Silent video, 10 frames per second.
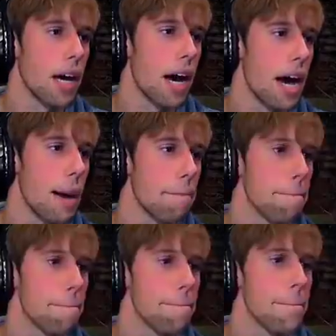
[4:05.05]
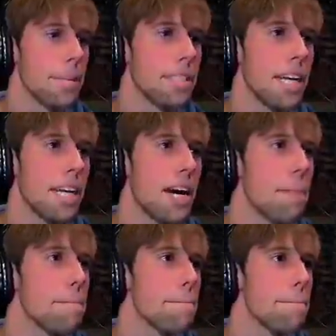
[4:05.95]
Ah, see
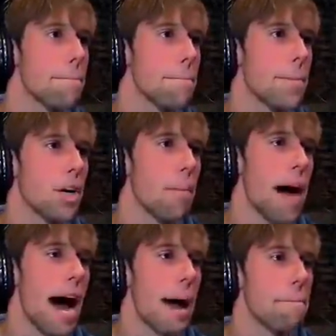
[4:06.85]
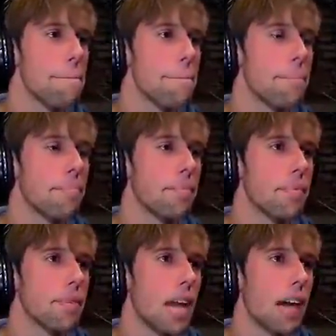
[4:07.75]
ya. Goodbye.
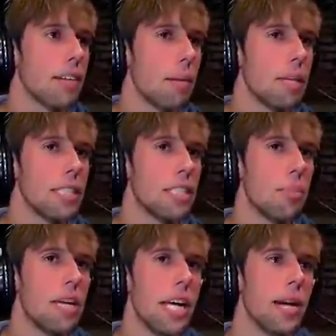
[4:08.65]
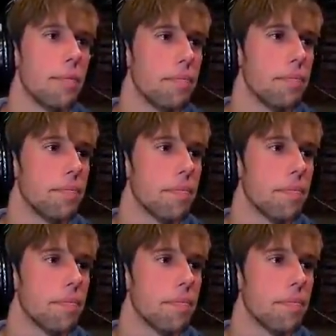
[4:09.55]
I've got places to be.